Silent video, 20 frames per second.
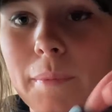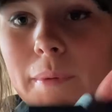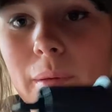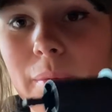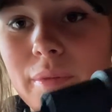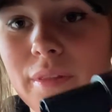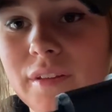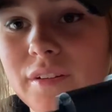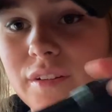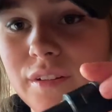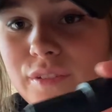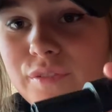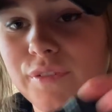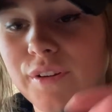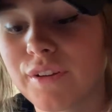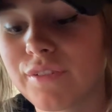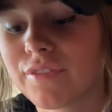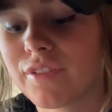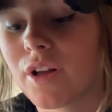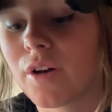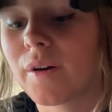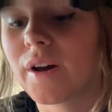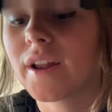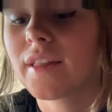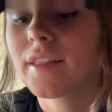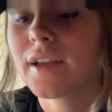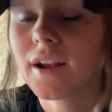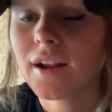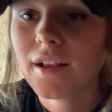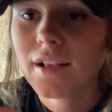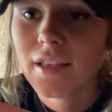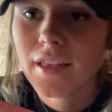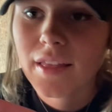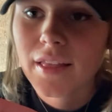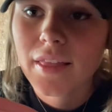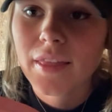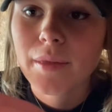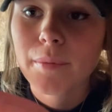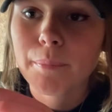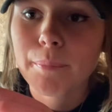be able to just free flow out of there.
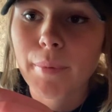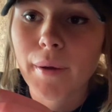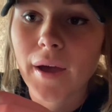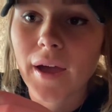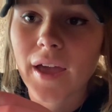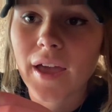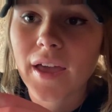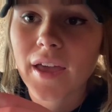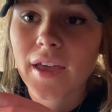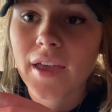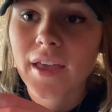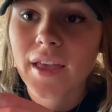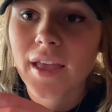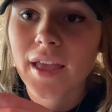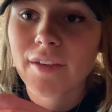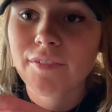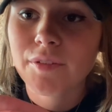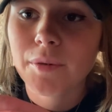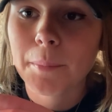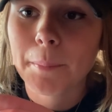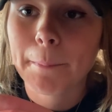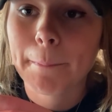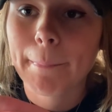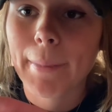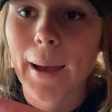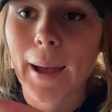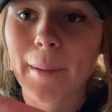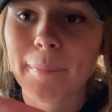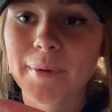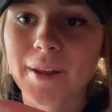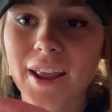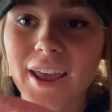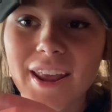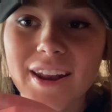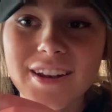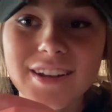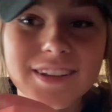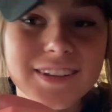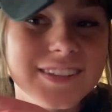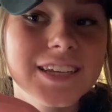But if you pop it
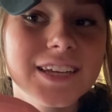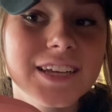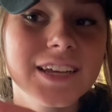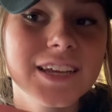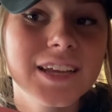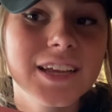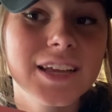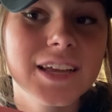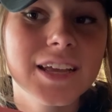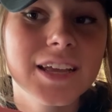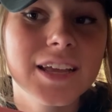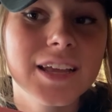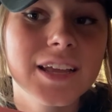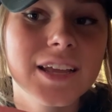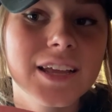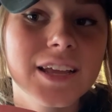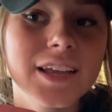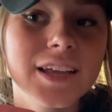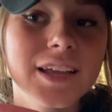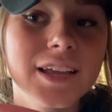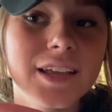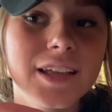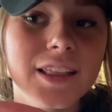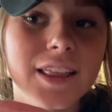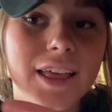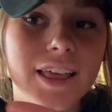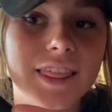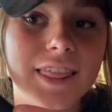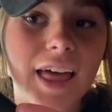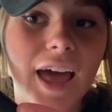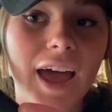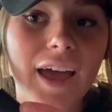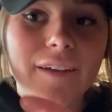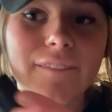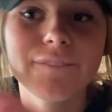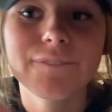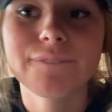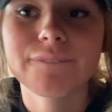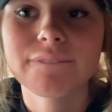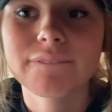in like that,
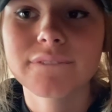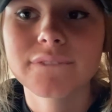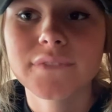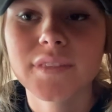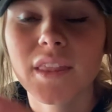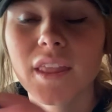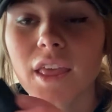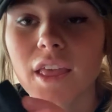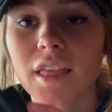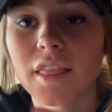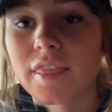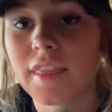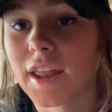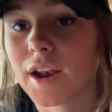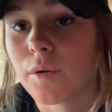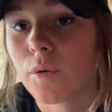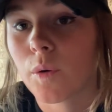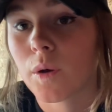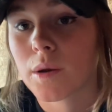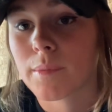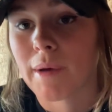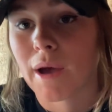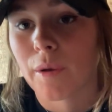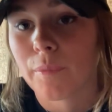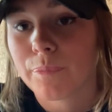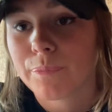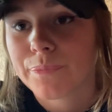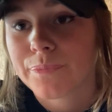then it won't come out.